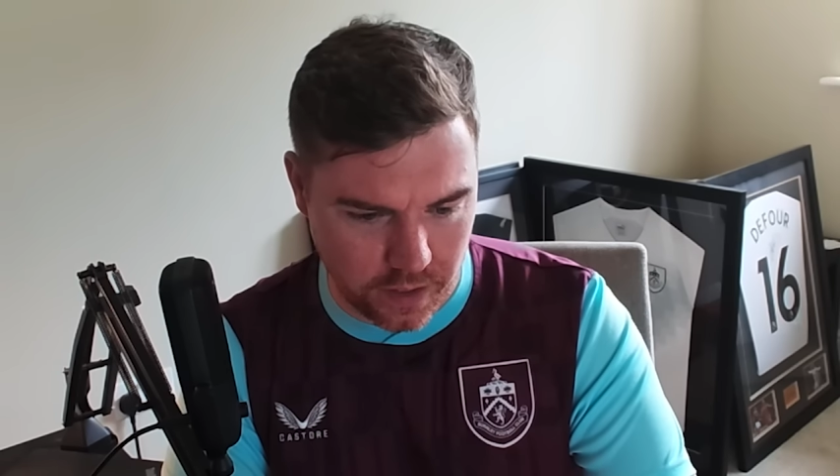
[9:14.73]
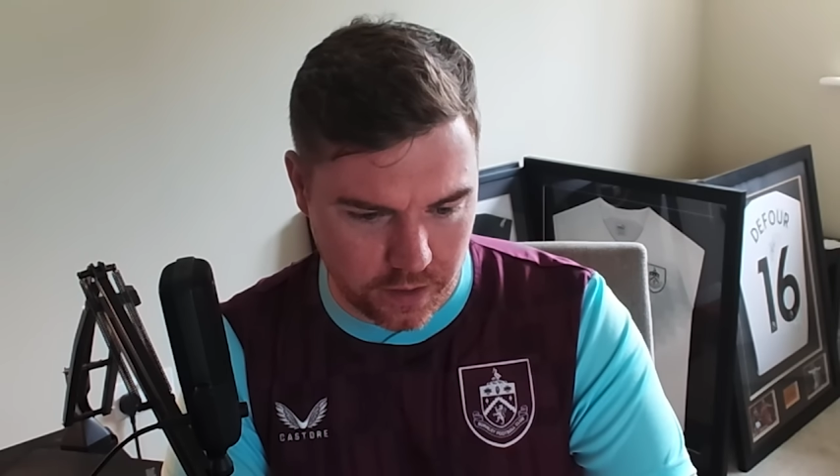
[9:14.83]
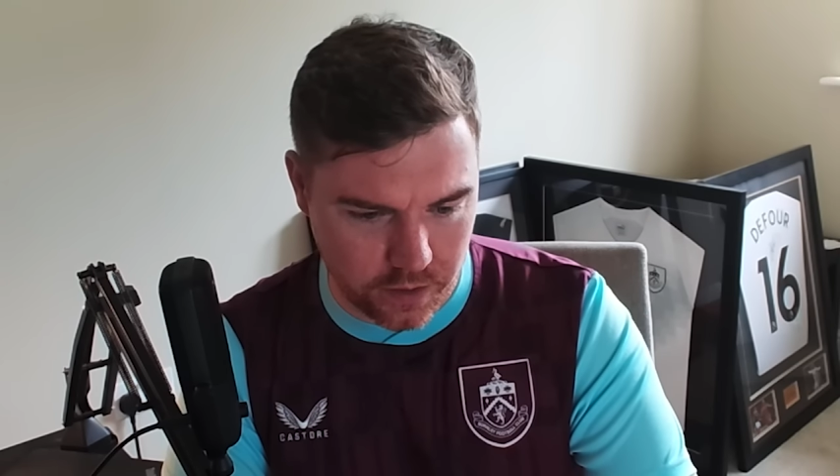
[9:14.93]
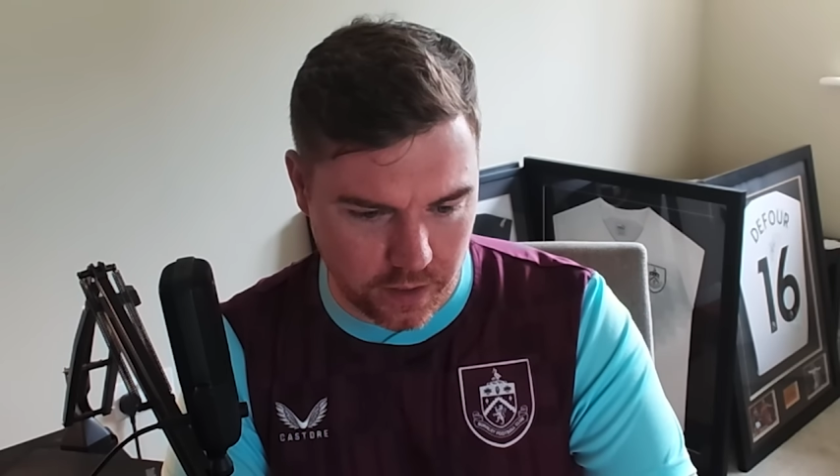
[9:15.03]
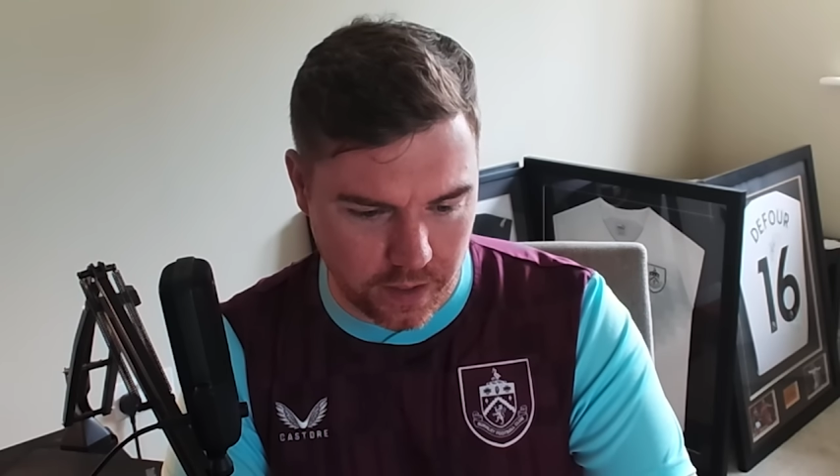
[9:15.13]

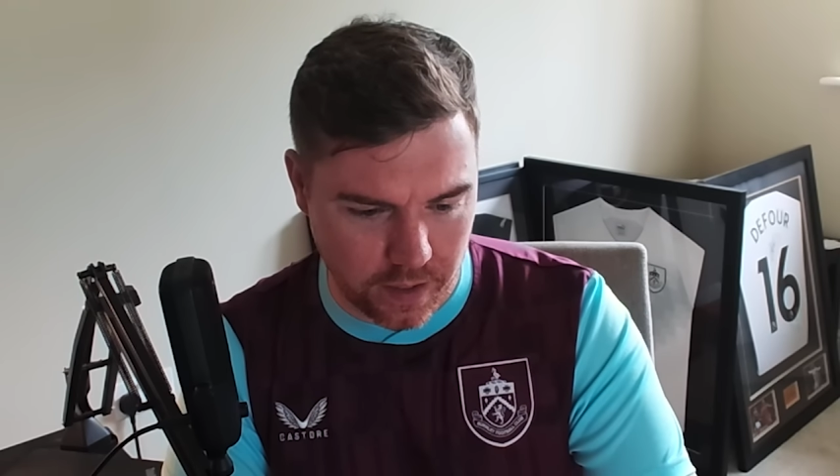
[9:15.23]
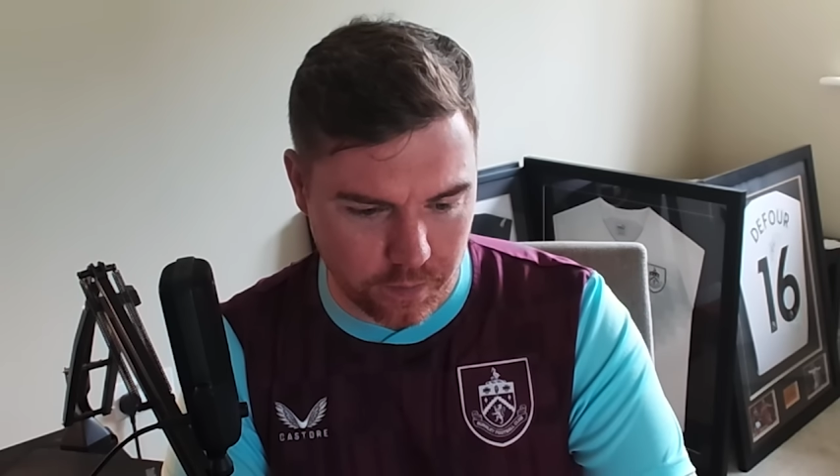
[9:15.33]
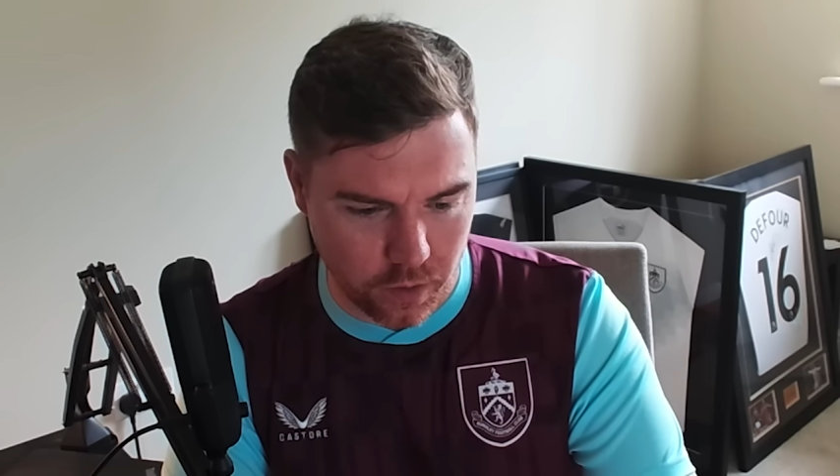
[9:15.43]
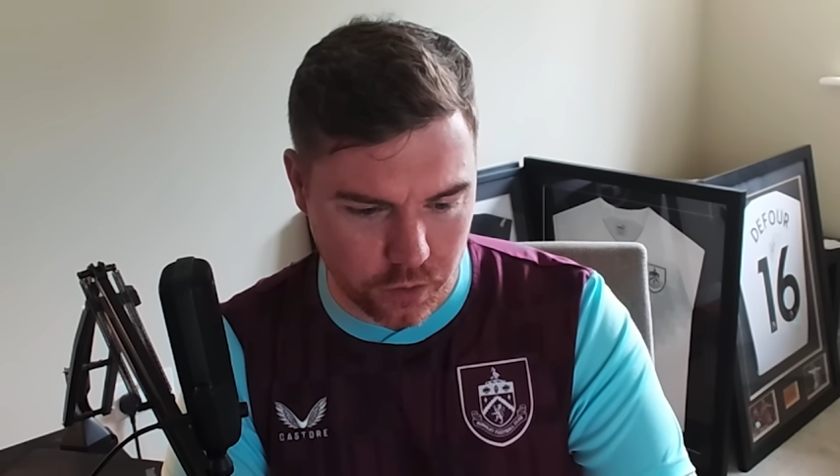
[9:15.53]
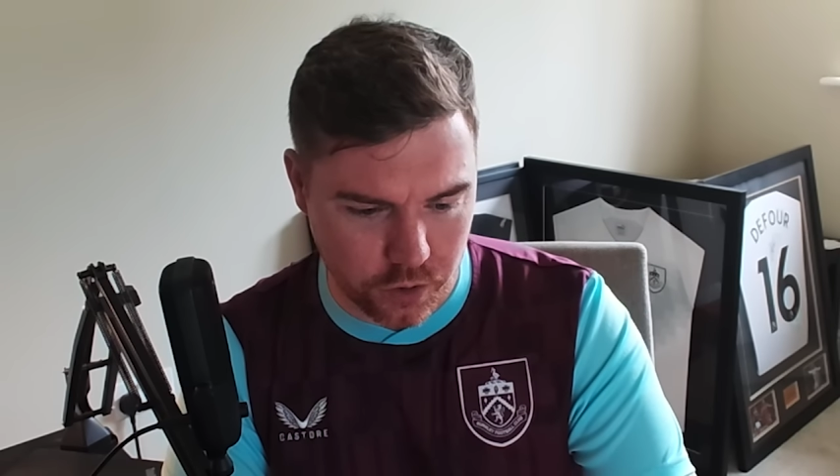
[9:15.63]
actually.
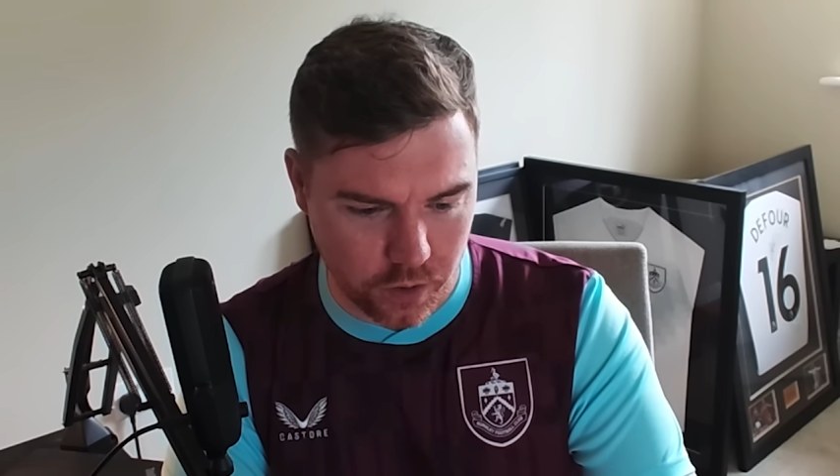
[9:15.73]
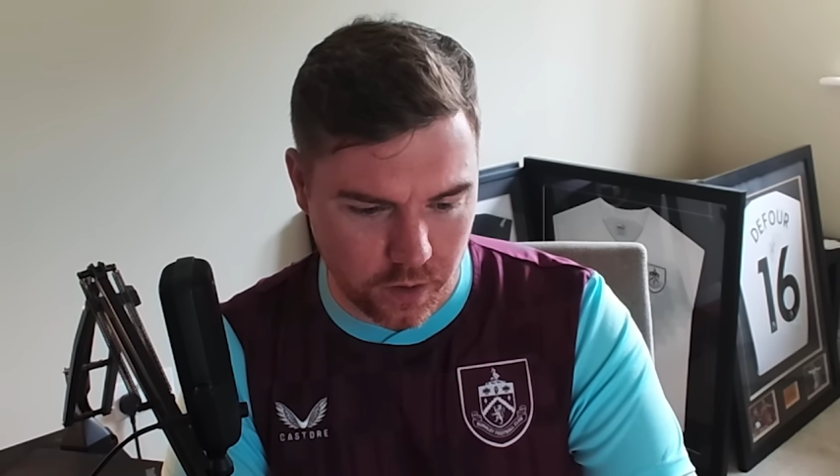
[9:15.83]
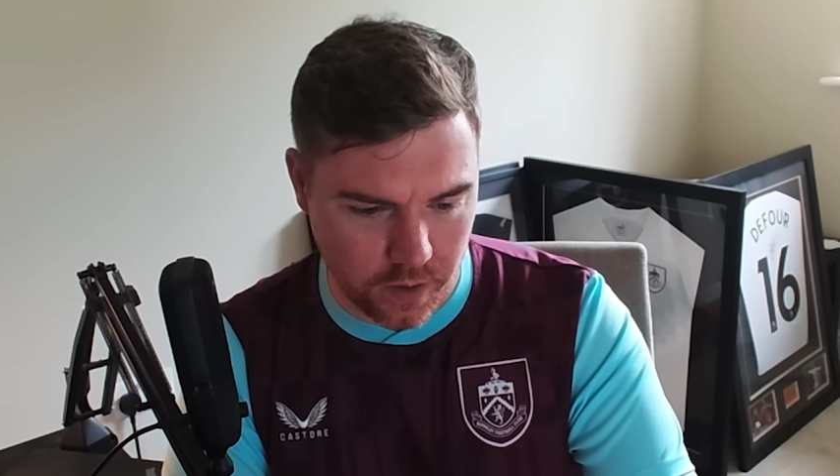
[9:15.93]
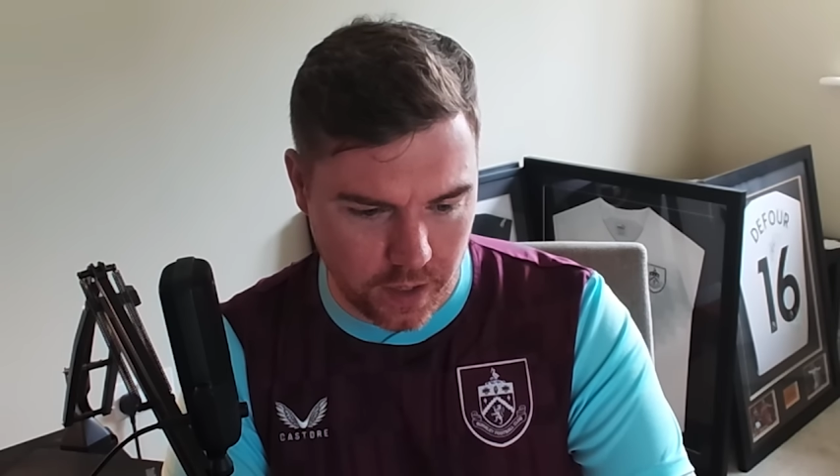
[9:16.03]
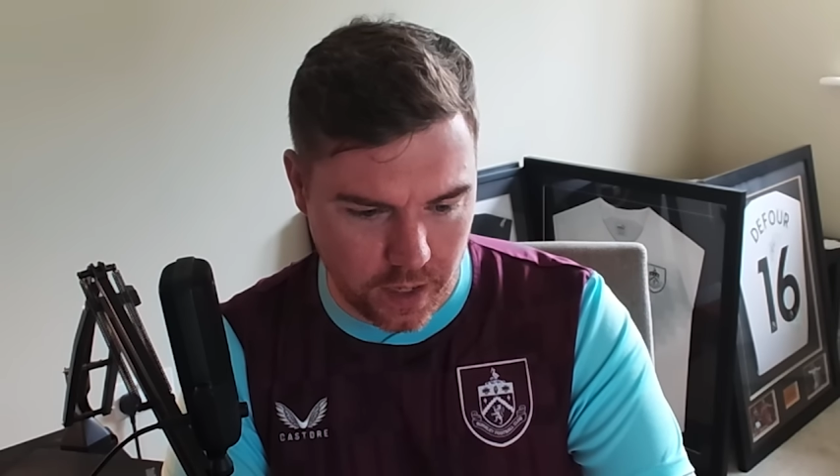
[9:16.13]
I'm not sure.